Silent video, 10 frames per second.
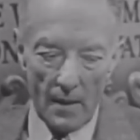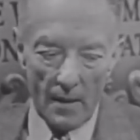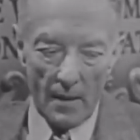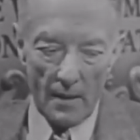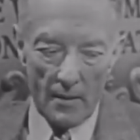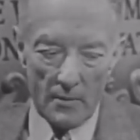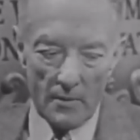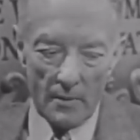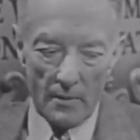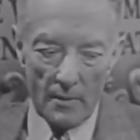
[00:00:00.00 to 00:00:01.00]
And
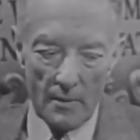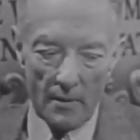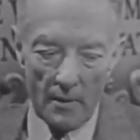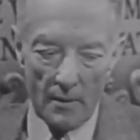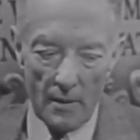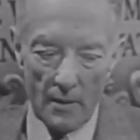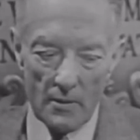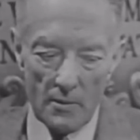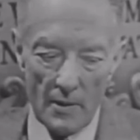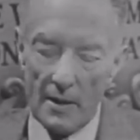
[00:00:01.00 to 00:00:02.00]
I think
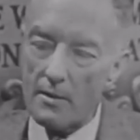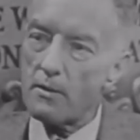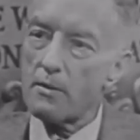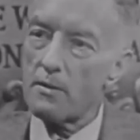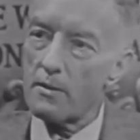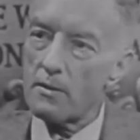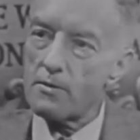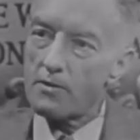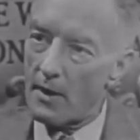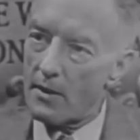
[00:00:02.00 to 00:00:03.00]
it's quite
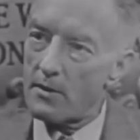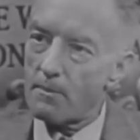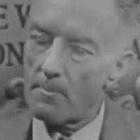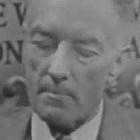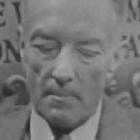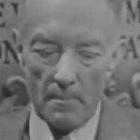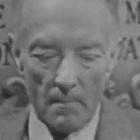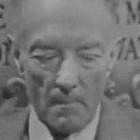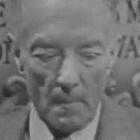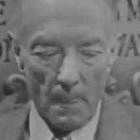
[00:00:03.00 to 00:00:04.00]
astonishing
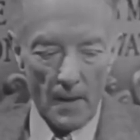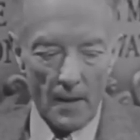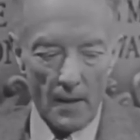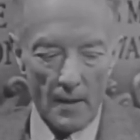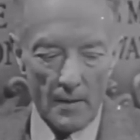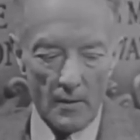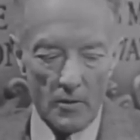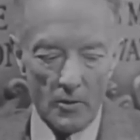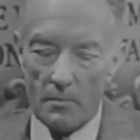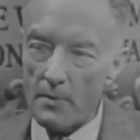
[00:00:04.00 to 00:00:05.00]
that there
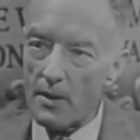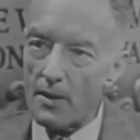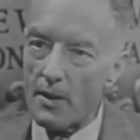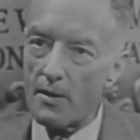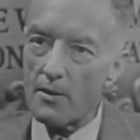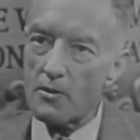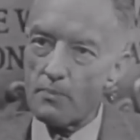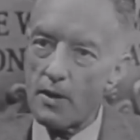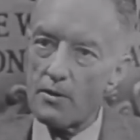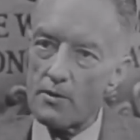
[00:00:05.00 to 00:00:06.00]
should be an area as
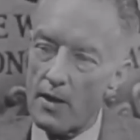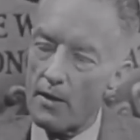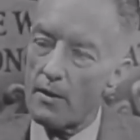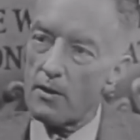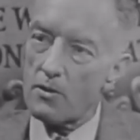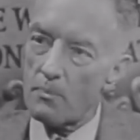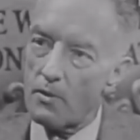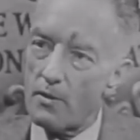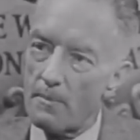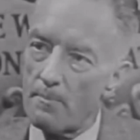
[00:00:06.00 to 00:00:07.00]
big as that unexplored.